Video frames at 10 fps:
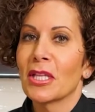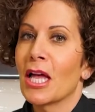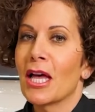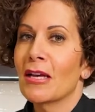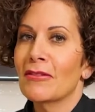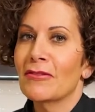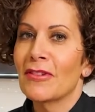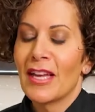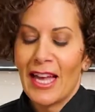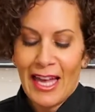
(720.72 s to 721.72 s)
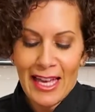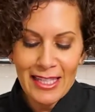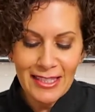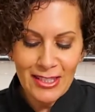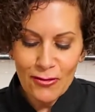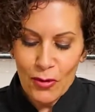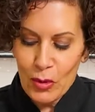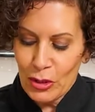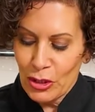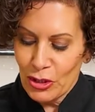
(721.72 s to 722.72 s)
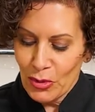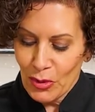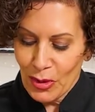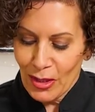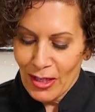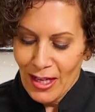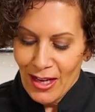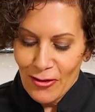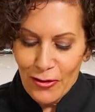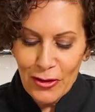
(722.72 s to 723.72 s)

love, and for sure, for